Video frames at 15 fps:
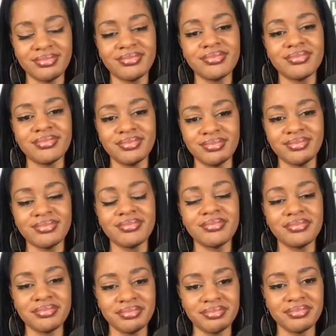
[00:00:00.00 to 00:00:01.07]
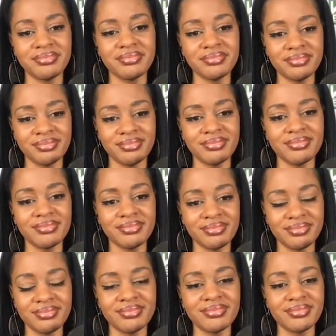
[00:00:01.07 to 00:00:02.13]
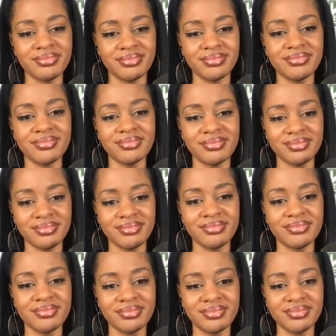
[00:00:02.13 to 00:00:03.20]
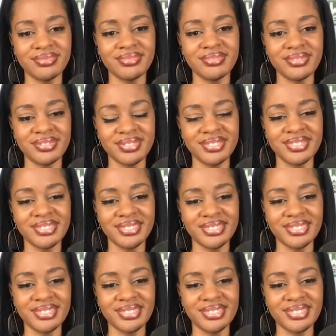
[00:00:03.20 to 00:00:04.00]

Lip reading: This person isn't speaking.